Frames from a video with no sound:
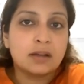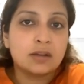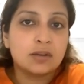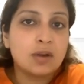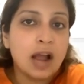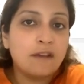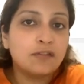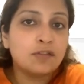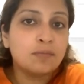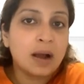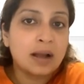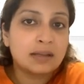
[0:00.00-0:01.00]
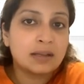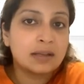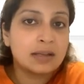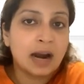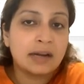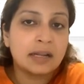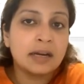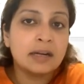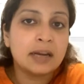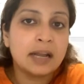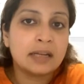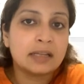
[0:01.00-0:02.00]
So you have to pass the starting
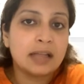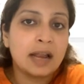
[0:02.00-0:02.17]
index.